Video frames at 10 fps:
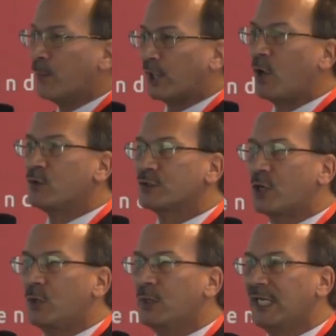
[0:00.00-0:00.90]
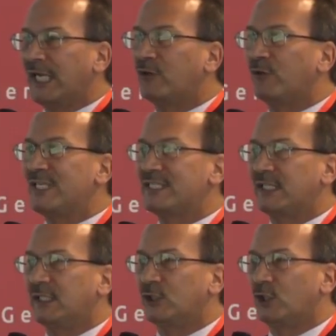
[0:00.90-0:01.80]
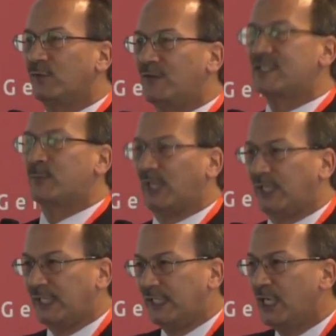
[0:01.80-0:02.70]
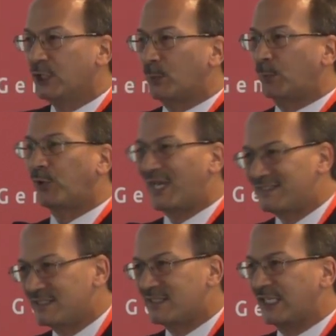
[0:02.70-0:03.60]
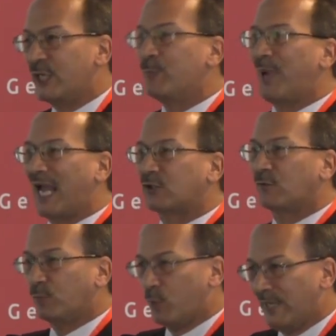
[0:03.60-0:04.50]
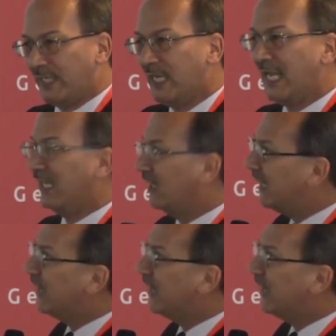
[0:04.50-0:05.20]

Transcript: but also increasing the visibility, the presence, and impact of women in